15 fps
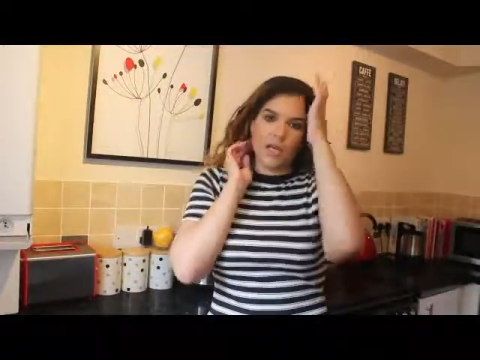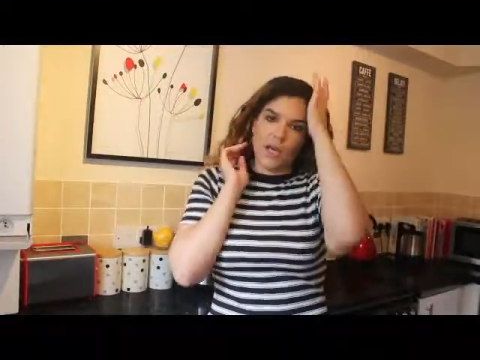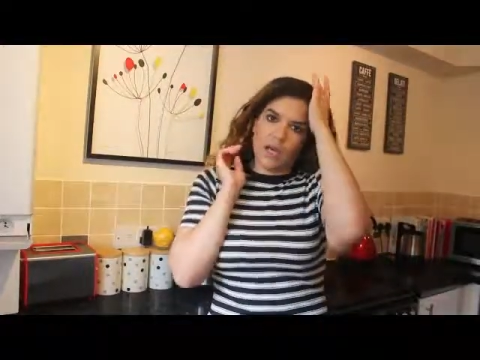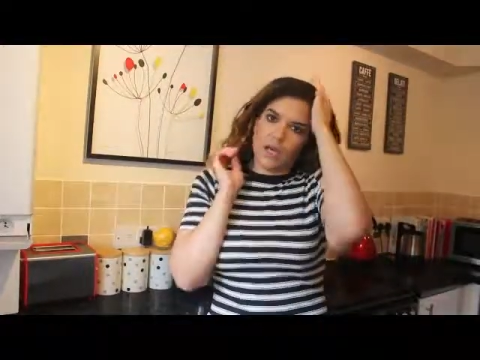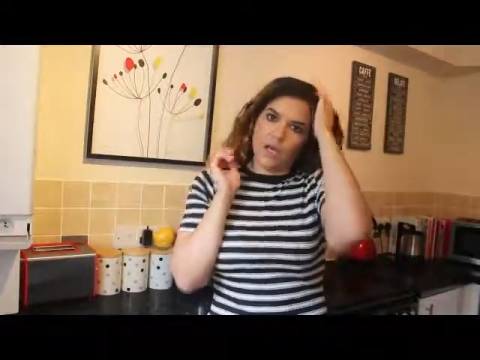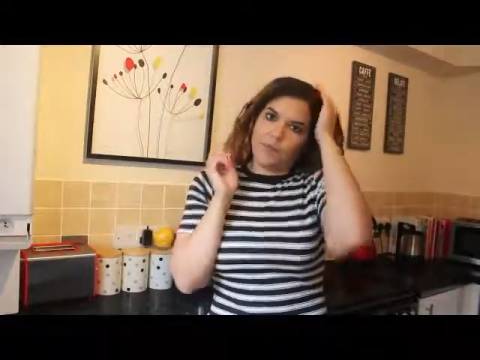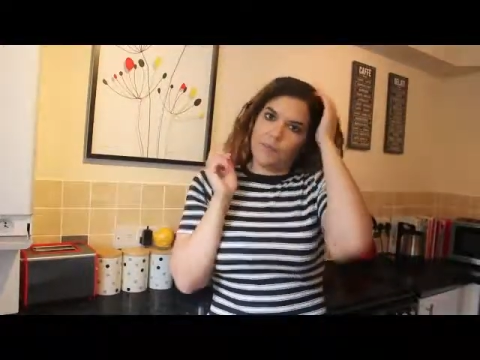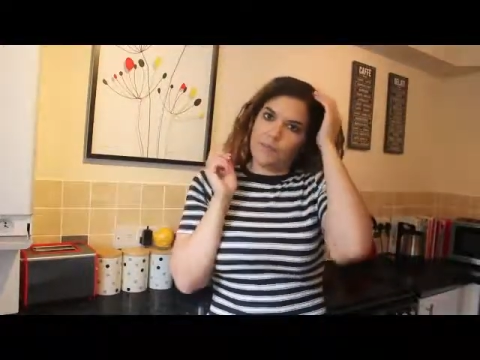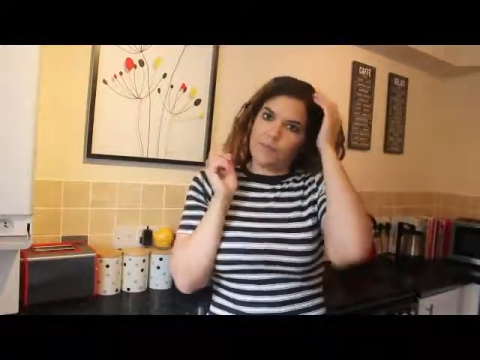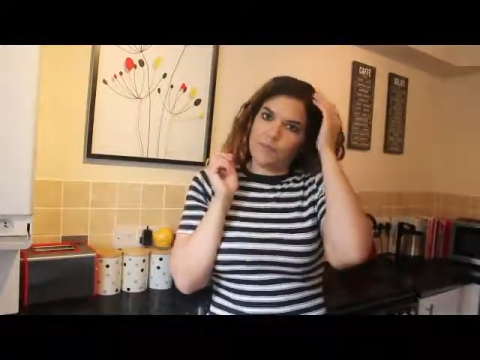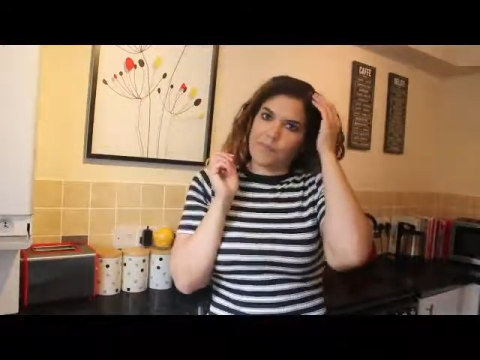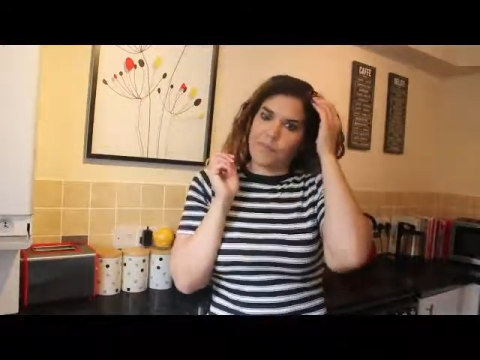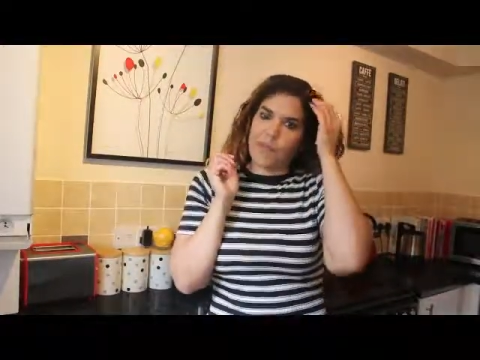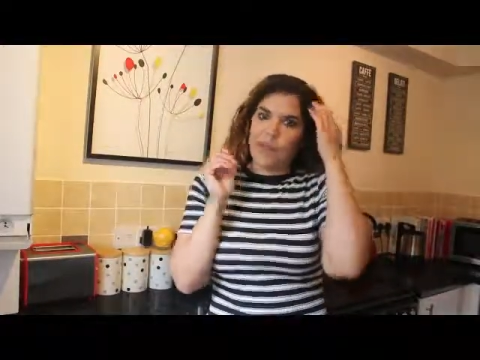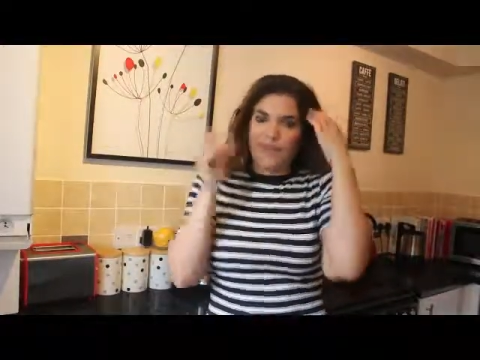
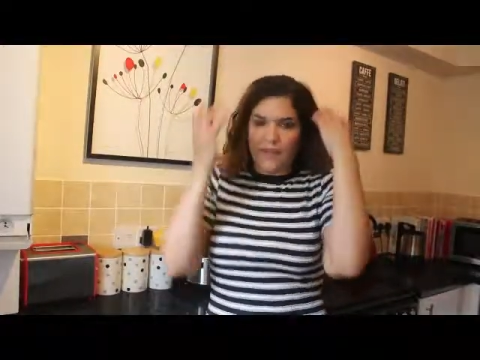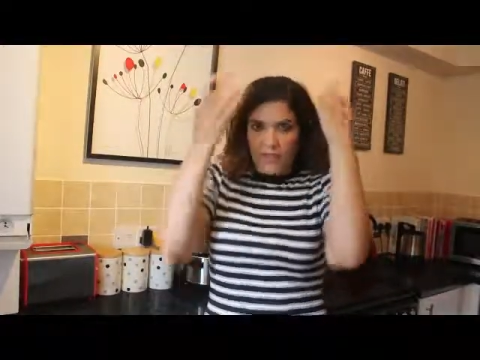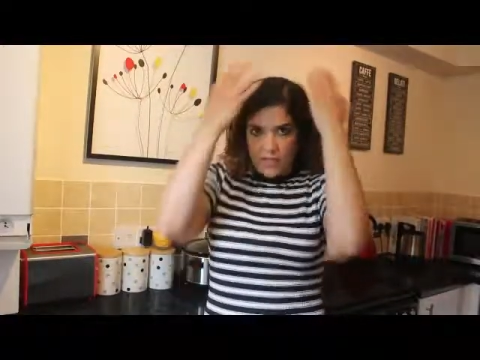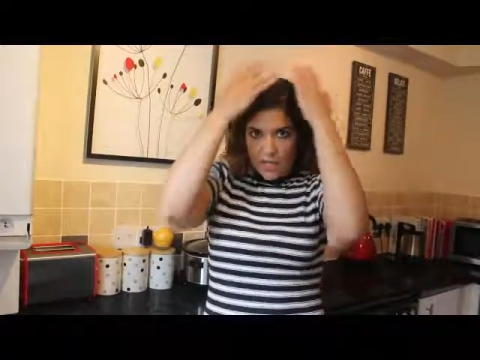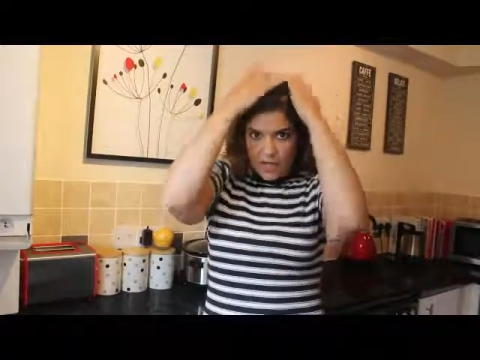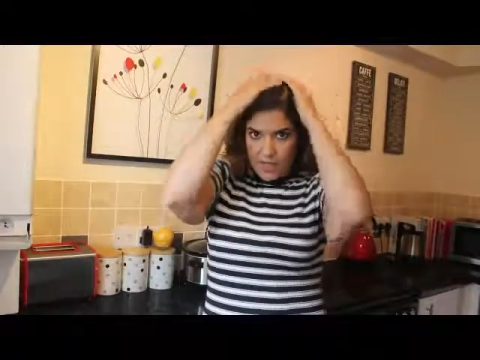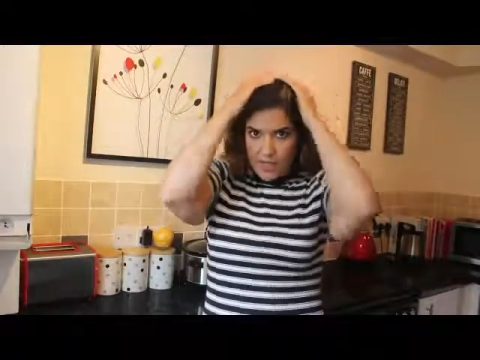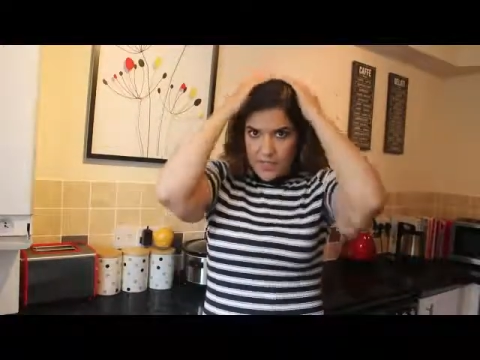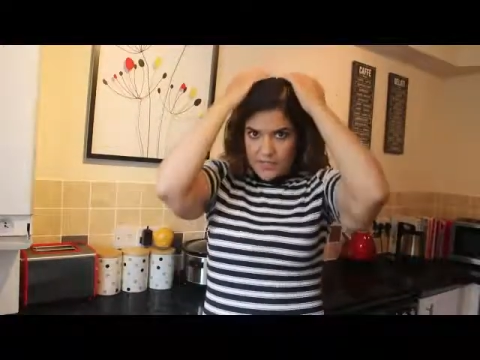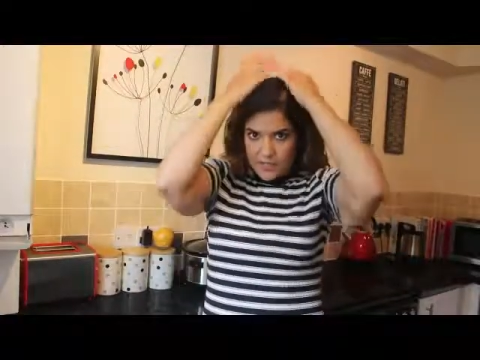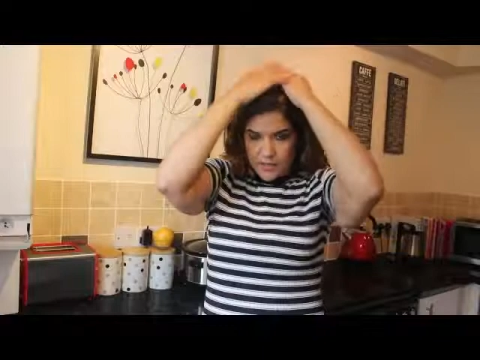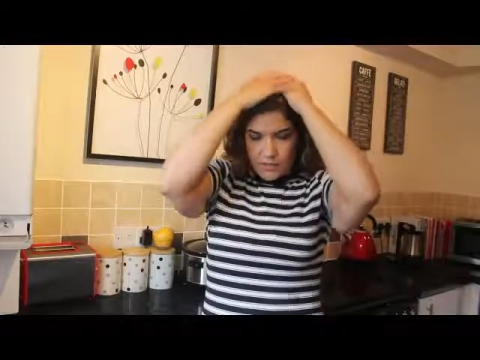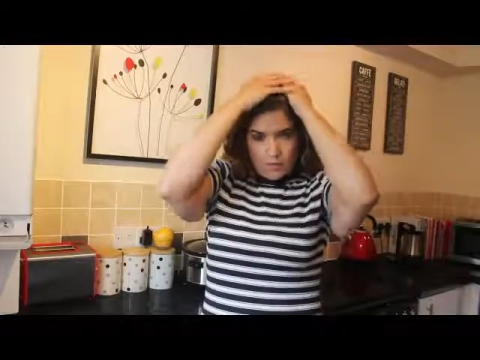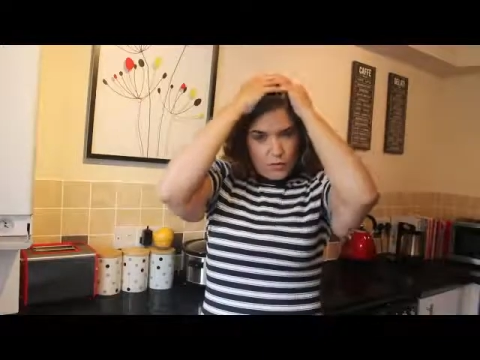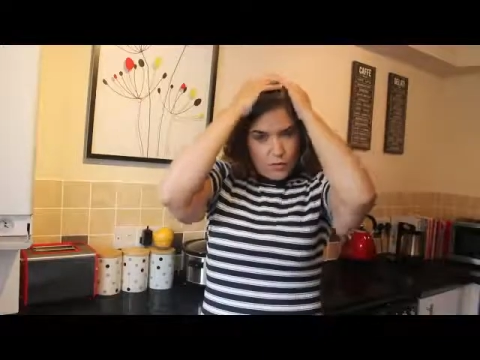and then colour
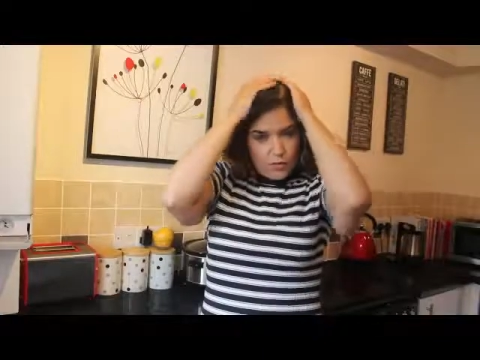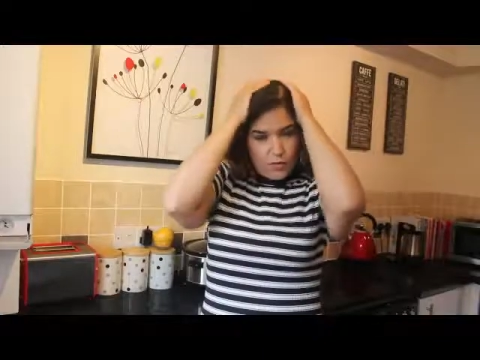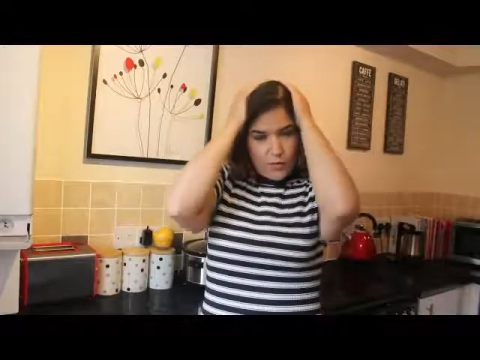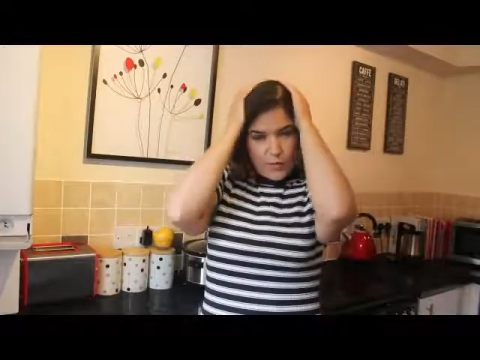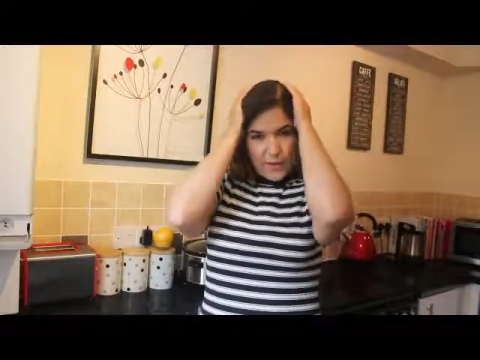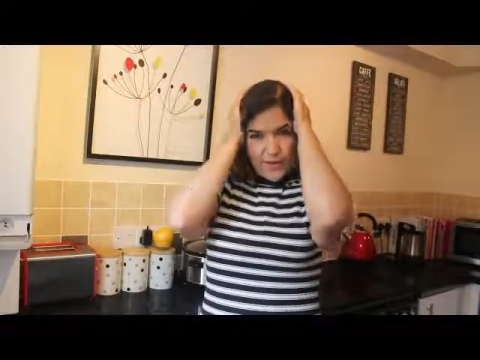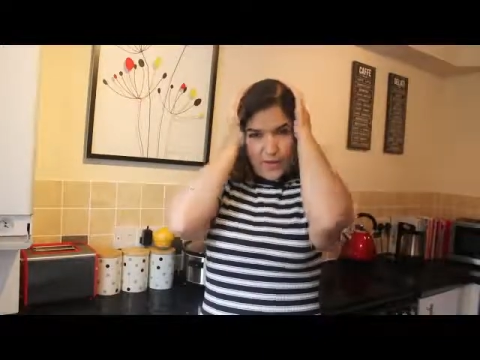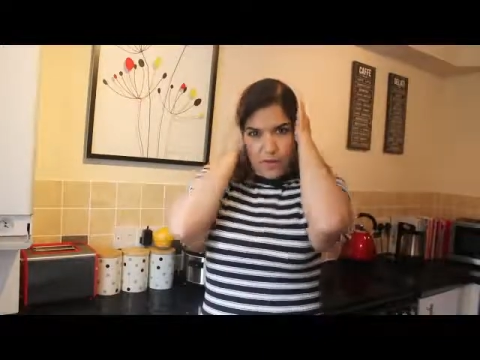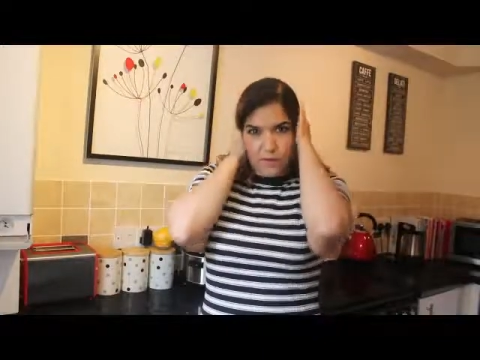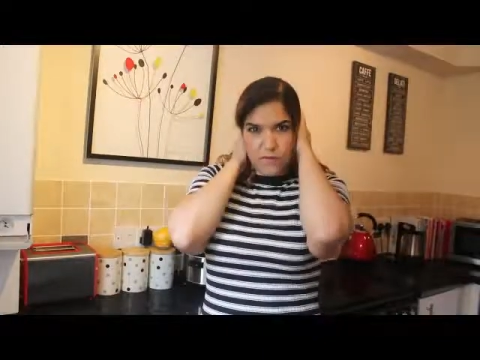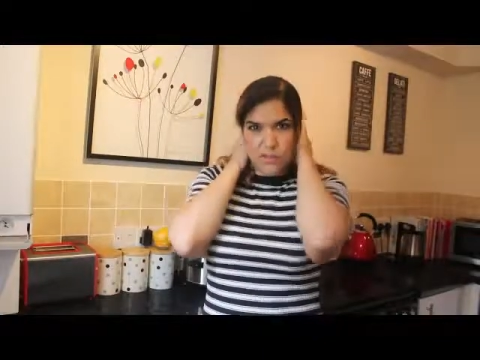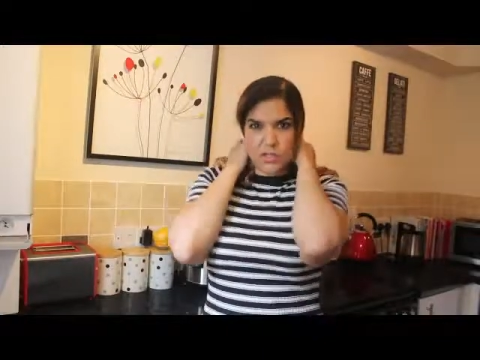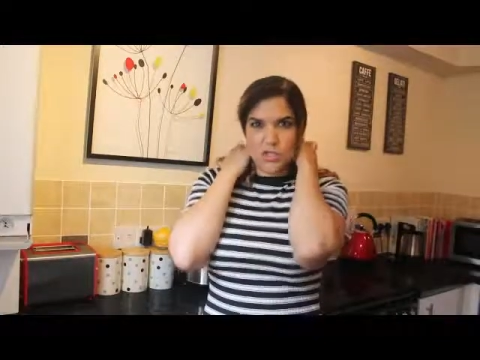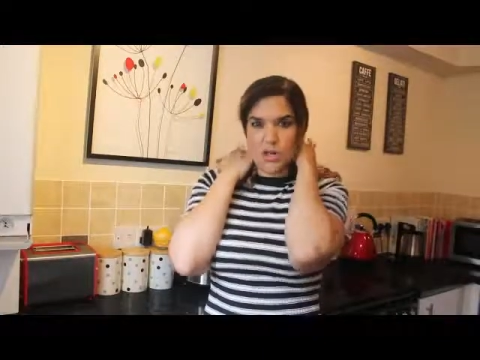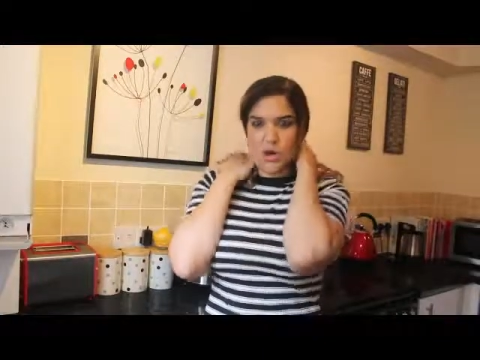silver all the way over
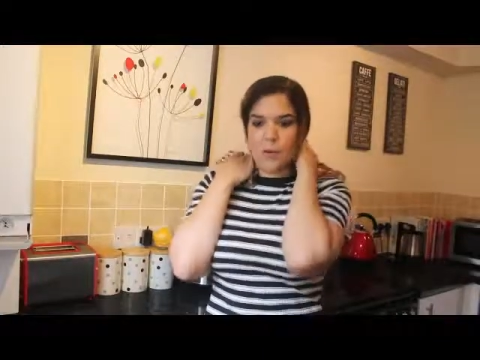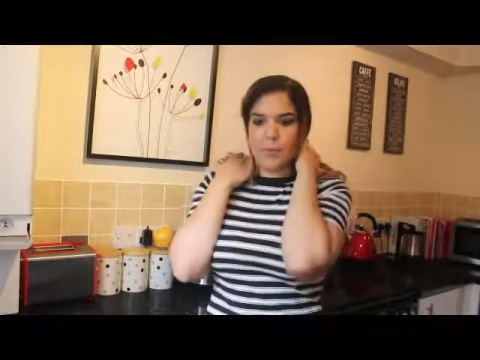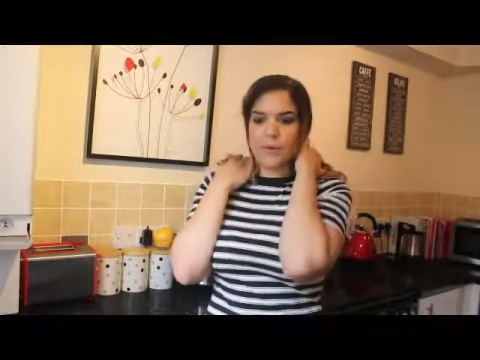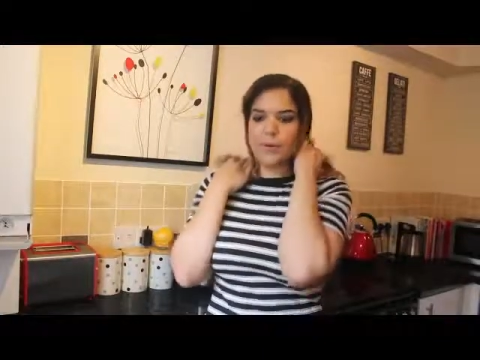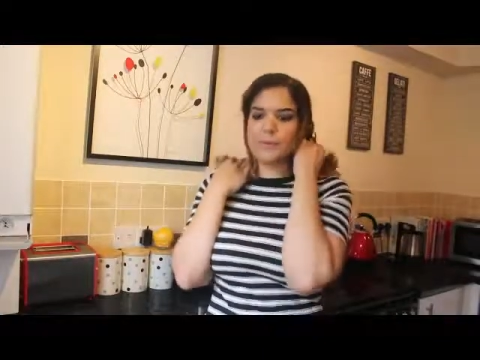the top.